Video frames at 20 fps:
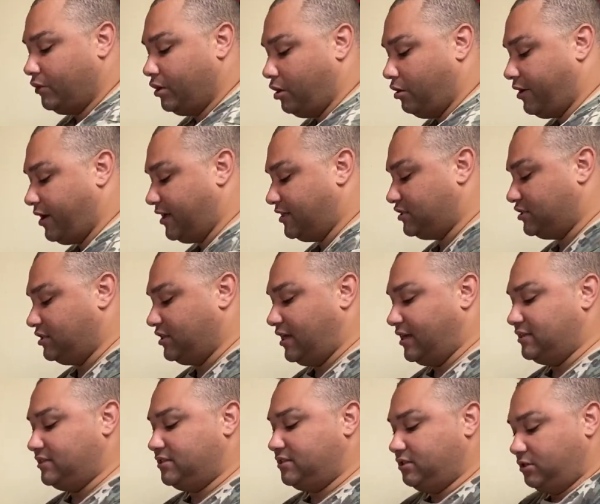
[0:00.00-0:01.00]
Okay, so
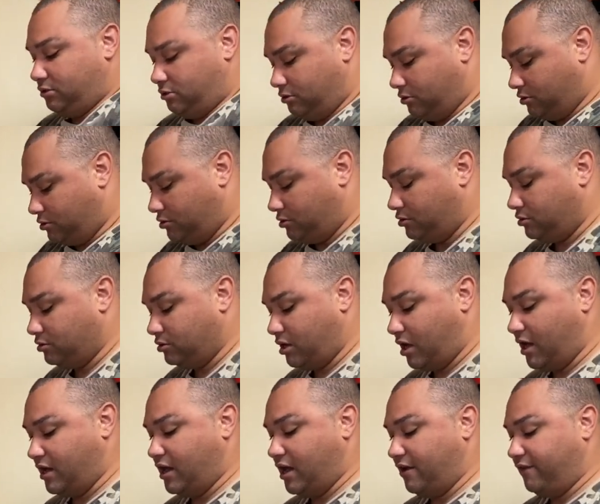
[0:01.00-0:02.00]
that's
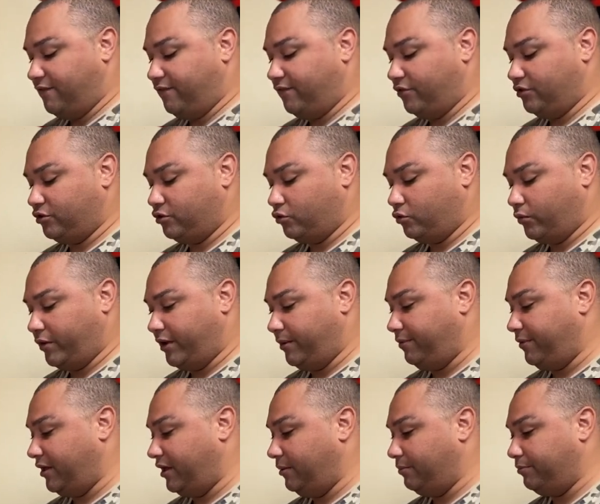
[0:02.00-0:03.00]
enough for three
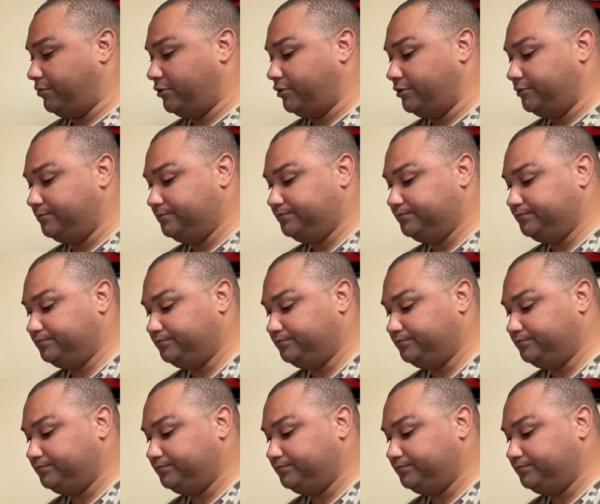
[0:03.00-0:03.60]
people.